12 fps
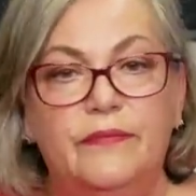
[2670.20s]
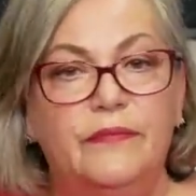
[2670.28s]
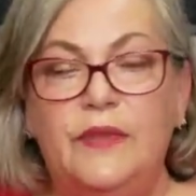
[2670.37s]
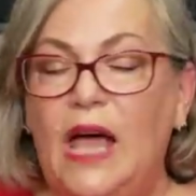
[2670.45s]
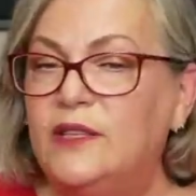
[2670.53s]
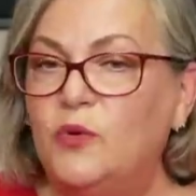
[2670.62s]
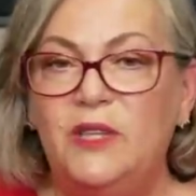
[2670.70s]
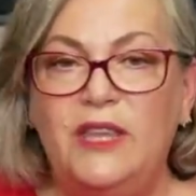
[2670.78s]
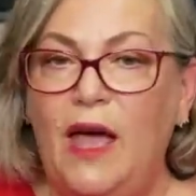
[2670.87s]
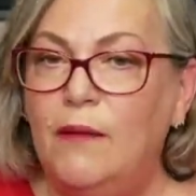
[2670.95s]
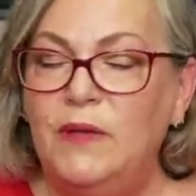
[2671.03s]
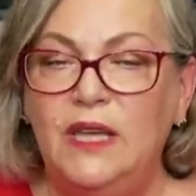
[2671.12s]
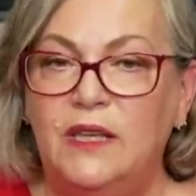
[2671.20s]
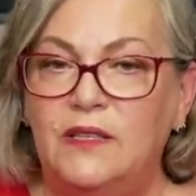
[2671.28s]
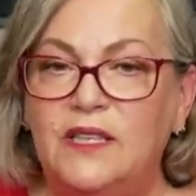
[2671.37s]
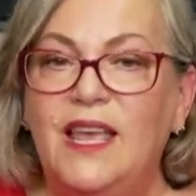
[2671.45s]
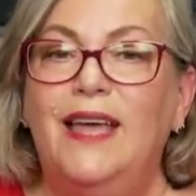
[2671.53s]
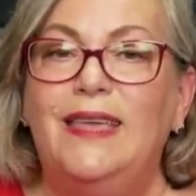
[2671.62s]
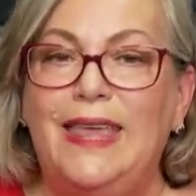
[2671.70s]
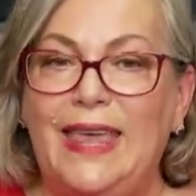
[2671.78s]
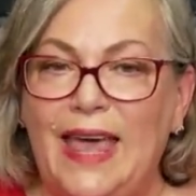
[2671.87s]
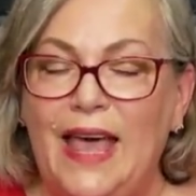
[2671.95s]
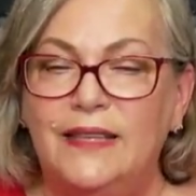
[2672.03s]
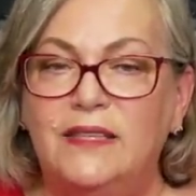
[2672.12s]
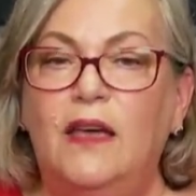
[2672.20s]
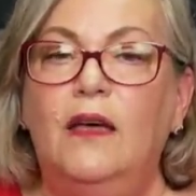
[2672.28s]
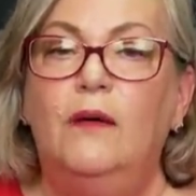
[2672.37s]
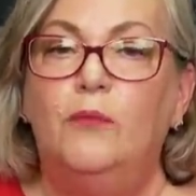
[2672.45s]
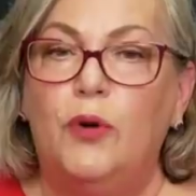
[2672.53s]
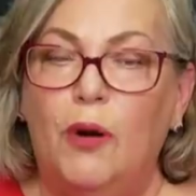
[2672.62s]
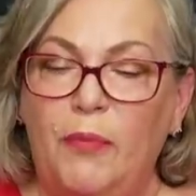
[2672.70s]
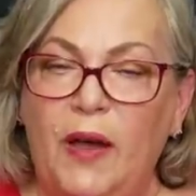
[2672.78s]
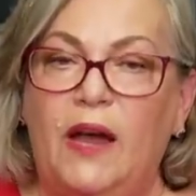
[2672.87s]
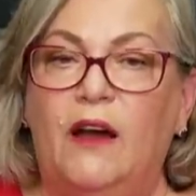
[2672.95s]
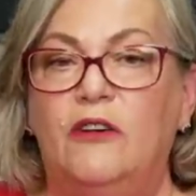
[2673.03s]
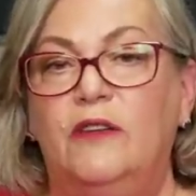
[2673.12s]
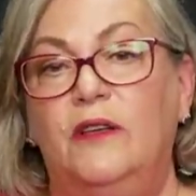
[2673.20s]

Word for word: That's what that means get prepared.